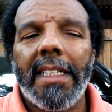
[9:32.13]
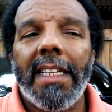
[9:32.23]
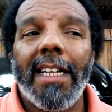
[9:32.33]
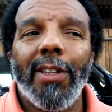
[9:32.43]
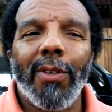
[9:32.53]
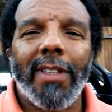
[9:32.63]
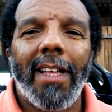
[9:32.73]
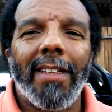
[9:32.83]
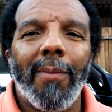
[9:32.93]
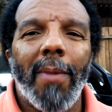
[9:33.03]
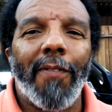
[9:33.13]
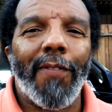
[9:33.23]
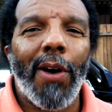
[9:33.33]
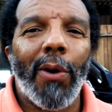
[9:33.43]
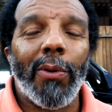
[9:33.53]
Then I looked down at my
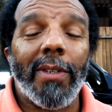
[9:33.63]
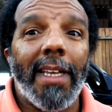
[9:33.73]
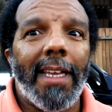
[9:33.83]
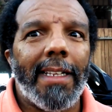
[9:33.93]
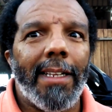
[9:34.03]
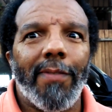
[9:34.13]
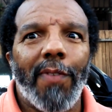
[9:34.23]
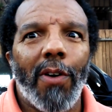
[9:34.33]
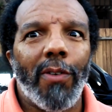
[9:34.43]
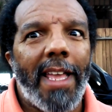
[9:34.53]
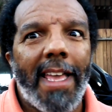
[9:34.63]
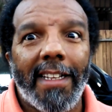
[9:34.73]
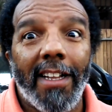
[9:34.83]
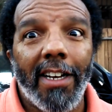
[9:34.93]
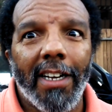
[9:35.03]
phone and the phone
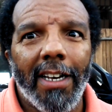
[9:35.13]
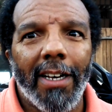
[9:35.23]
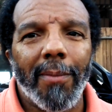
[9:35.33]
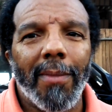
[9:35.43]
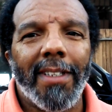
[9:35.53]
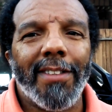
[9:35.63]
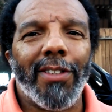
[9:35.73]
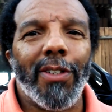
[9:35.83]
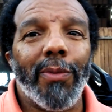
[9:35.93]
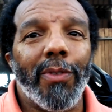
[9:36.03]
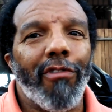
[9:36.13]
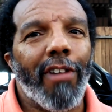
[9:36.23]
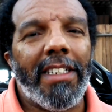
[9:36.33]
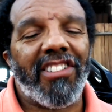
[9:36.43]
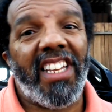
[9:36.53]
hadn't hung up. So there was a
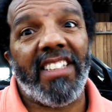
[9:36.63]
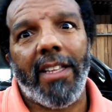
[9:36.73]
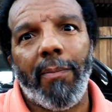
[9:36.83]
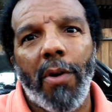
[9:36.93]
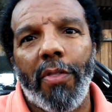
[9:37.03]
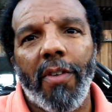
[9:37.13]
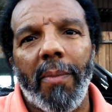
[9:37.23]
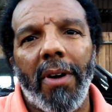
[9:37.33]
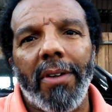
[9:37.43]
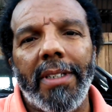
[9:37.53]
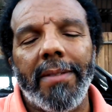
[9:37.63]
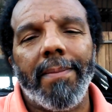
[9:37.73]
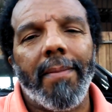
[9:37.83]
great chance that both of them heard it.